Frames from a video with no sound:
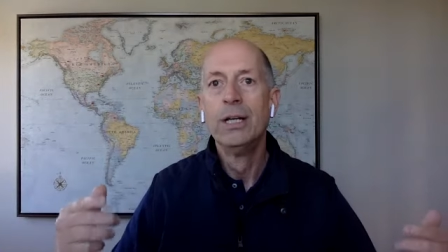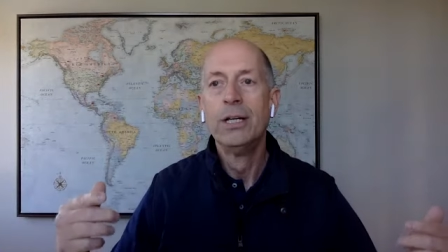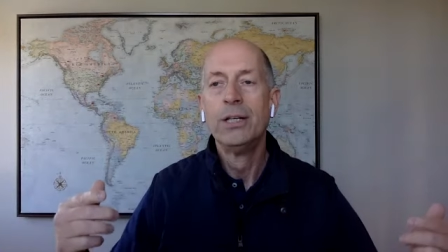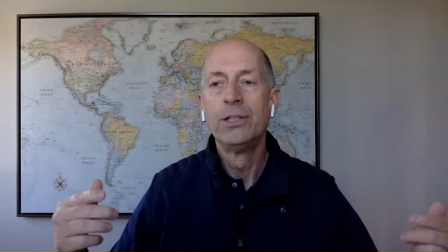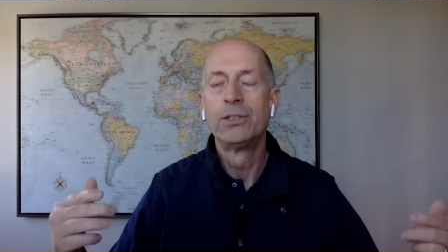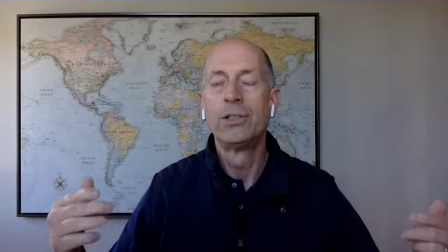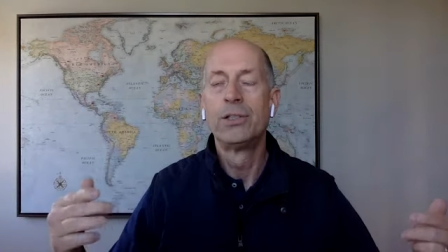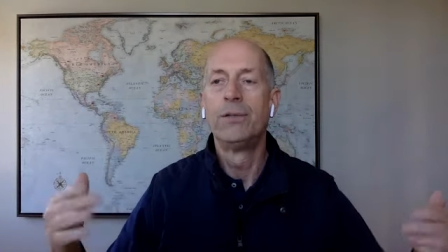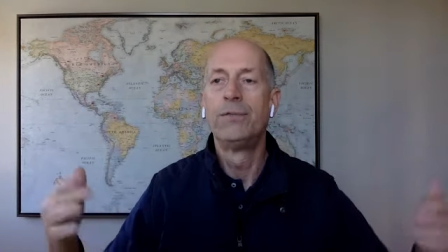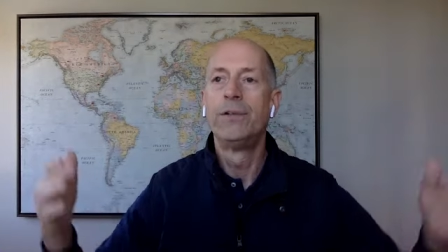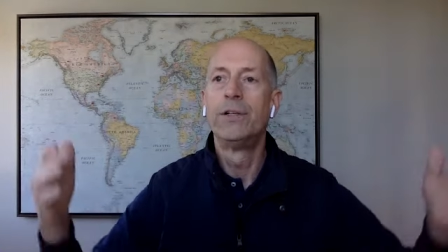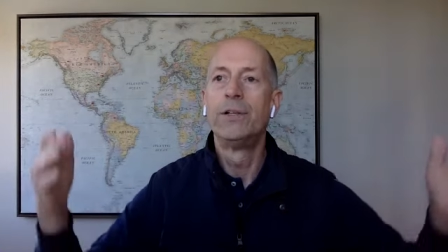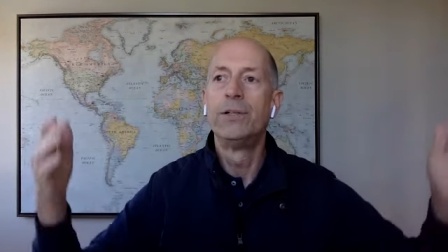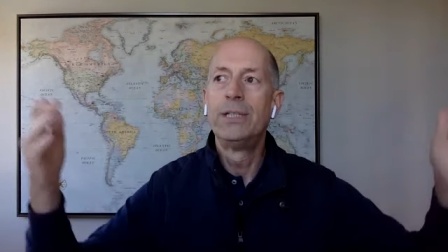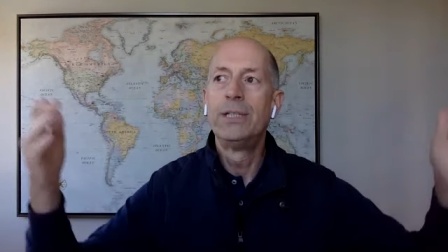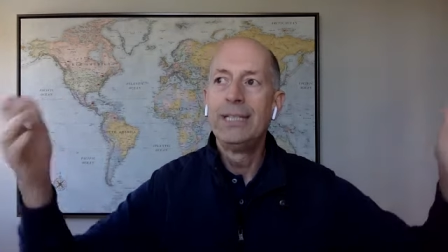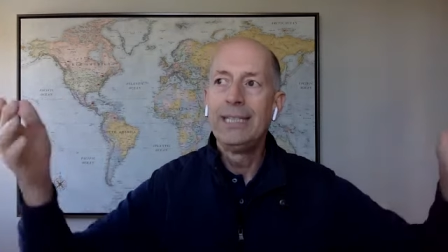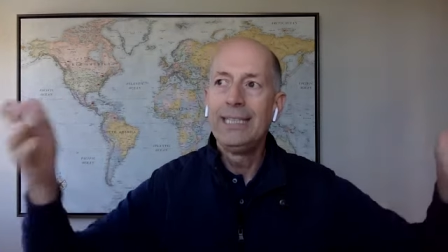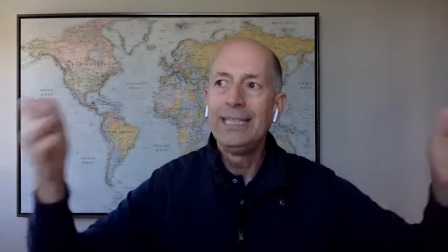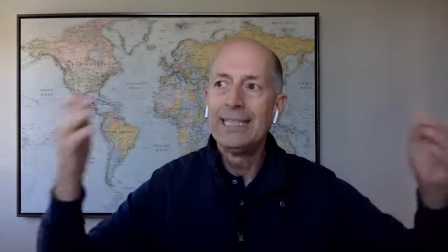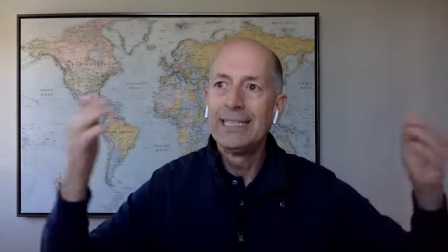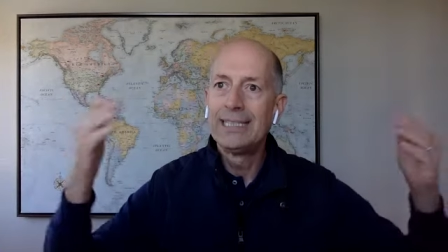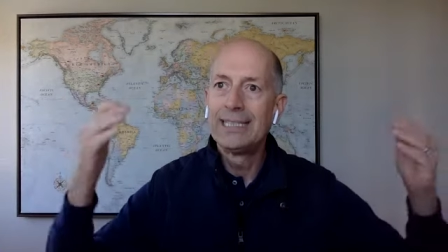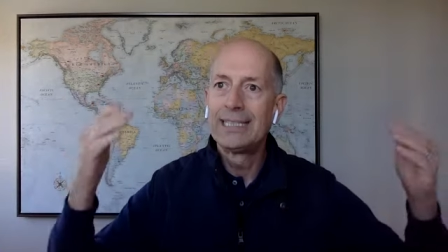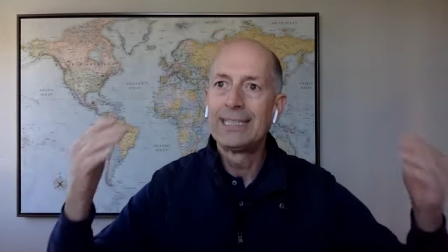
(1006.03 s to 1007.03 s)
So if you're
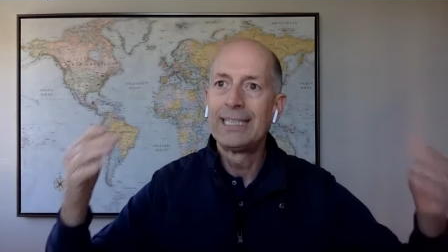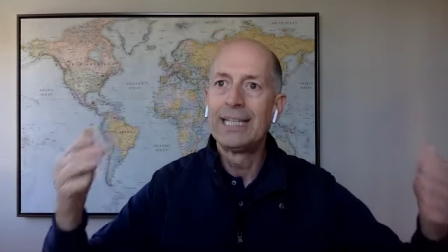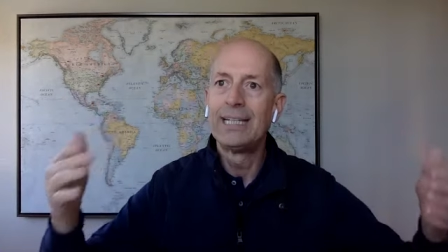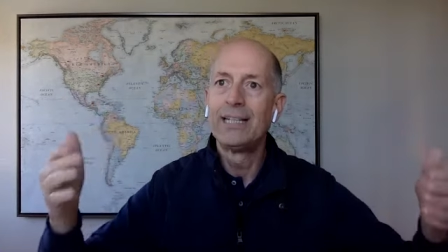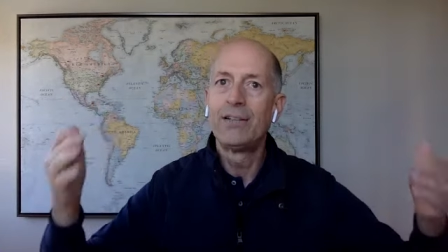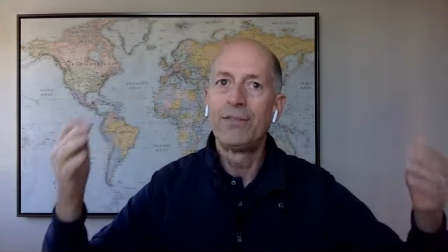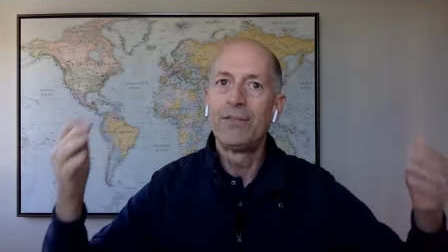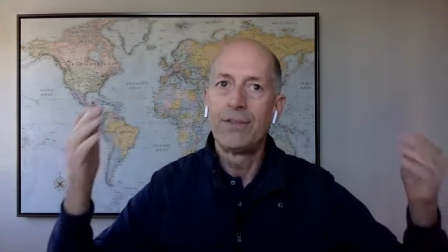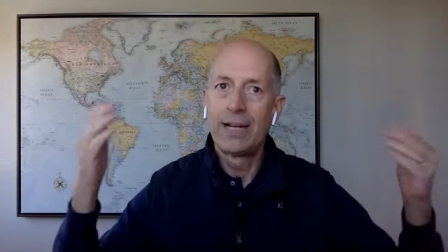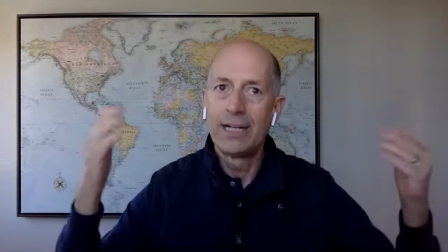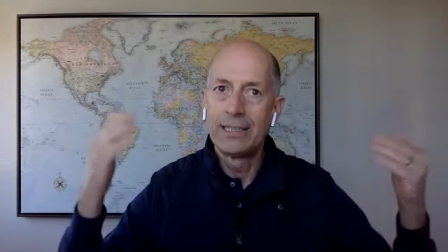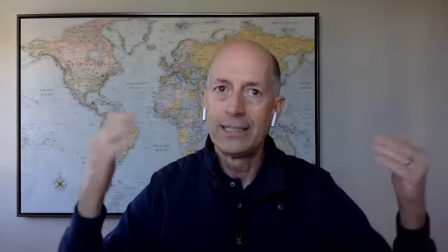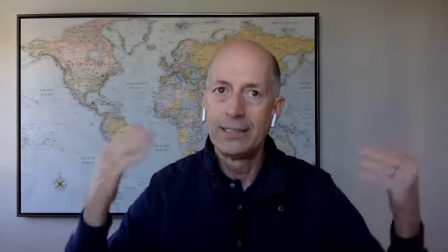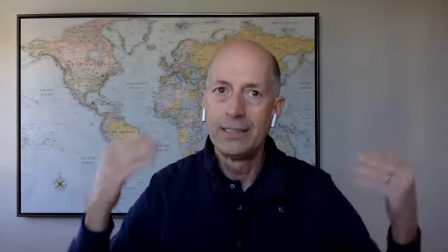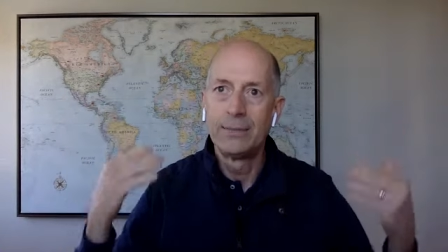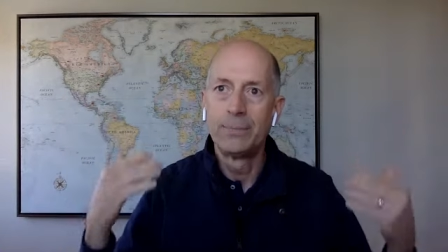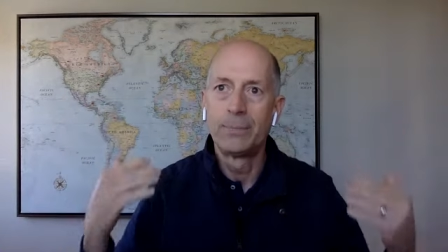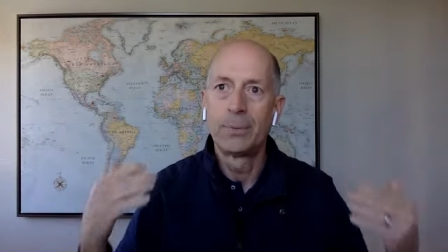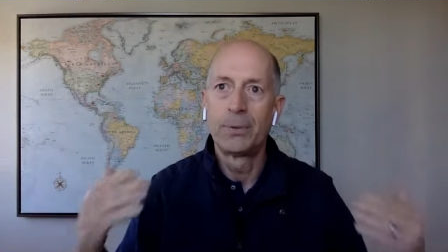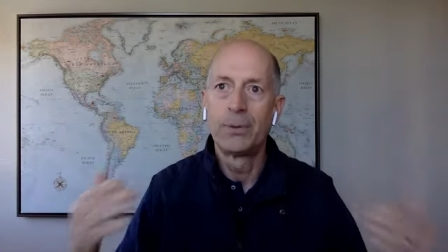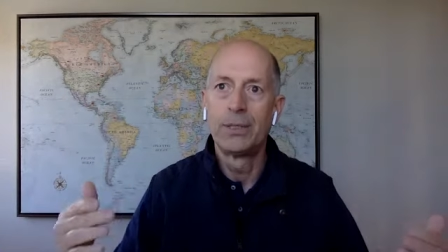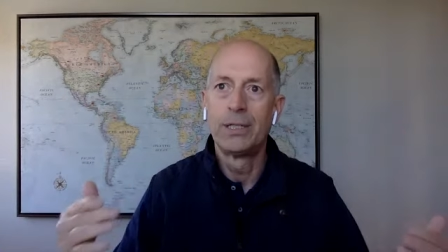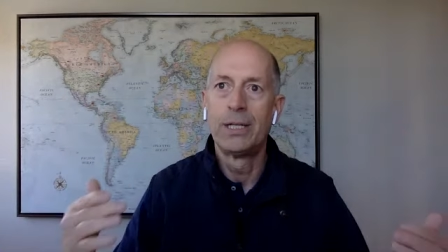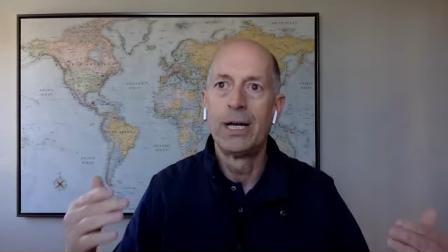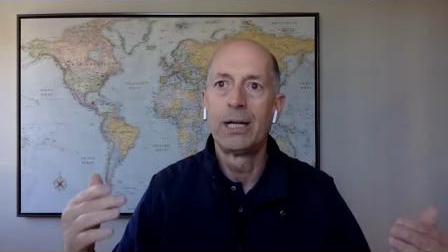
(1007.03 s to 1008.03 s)
de incentivizing
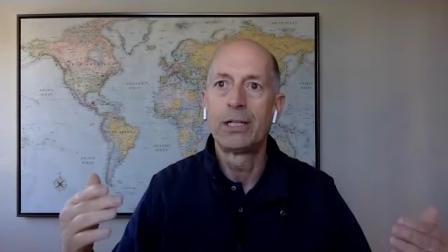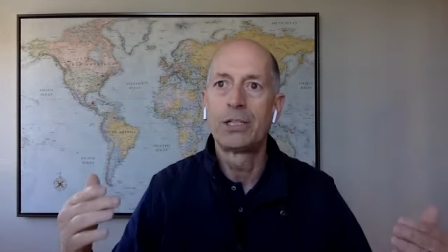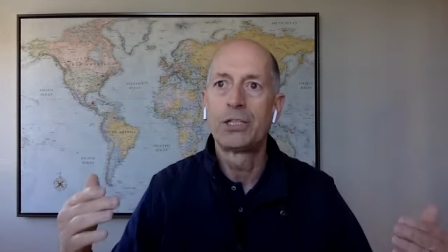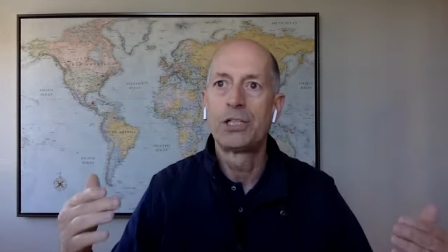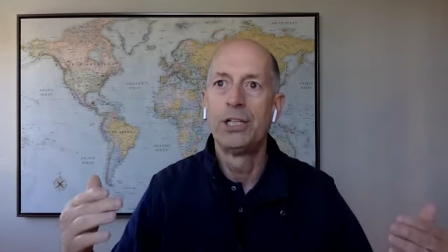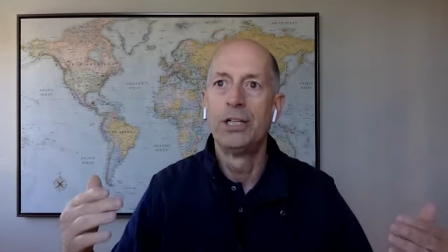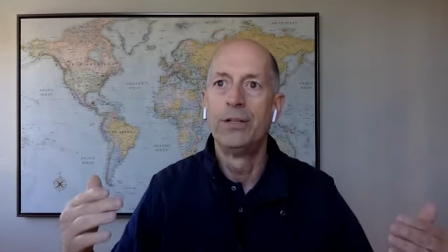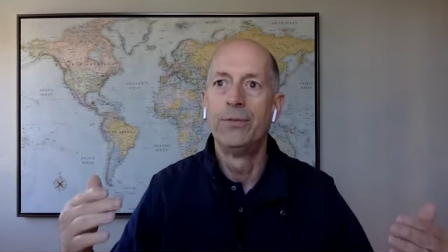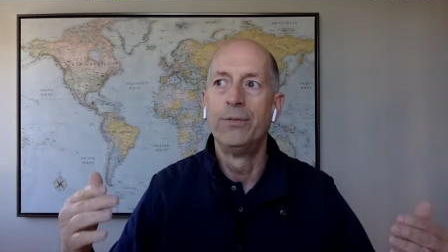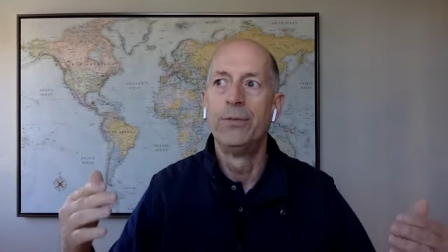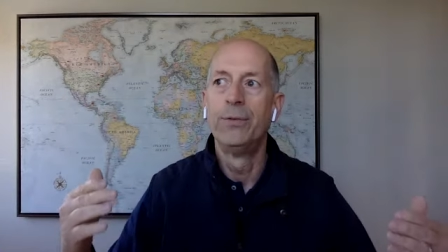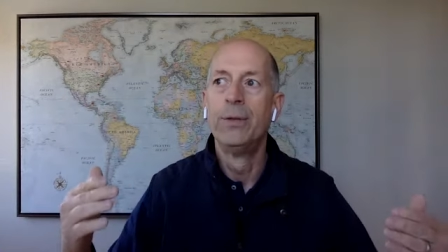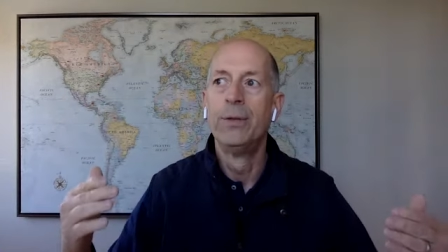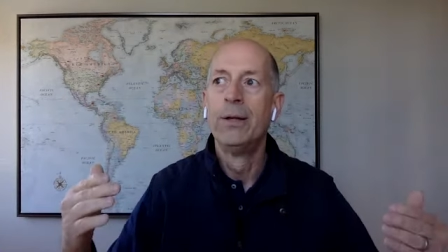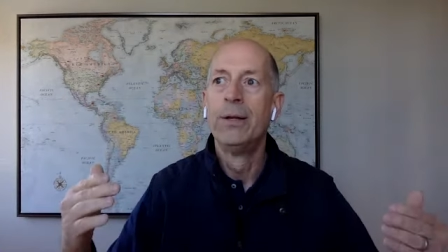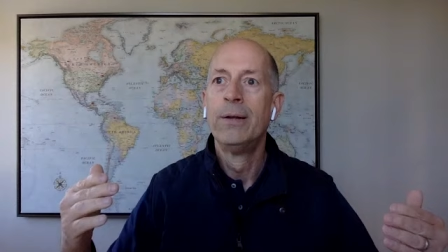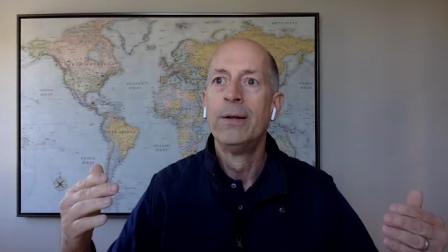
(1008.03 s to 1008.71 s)
production